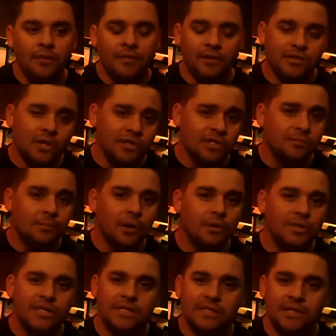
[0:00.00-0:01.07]
There's also
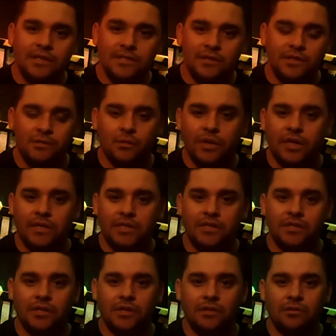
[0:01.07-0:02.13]
motion sensors which,